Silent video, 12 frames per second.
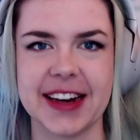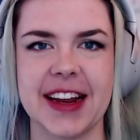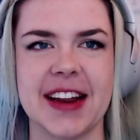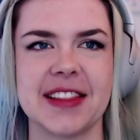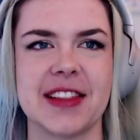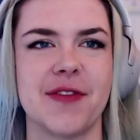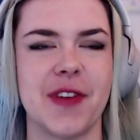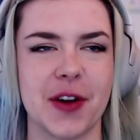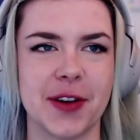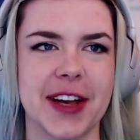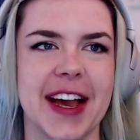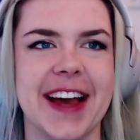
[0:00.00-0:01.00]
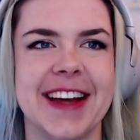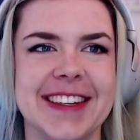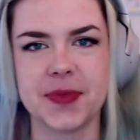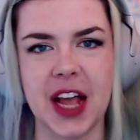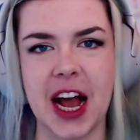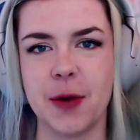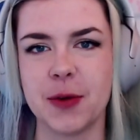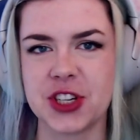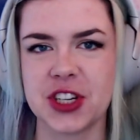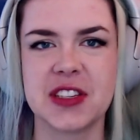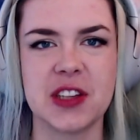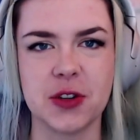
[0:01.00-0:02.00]
and at the very end I was
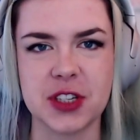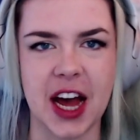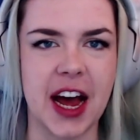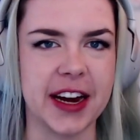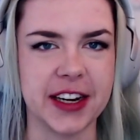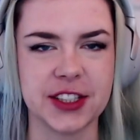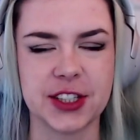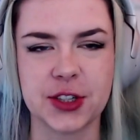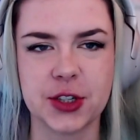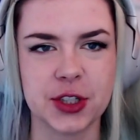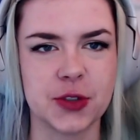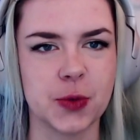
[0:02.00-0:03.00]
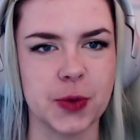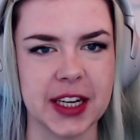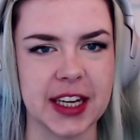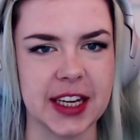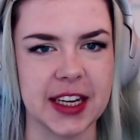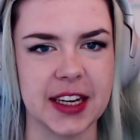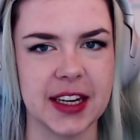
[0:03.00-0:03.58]
just so tired you couldn't really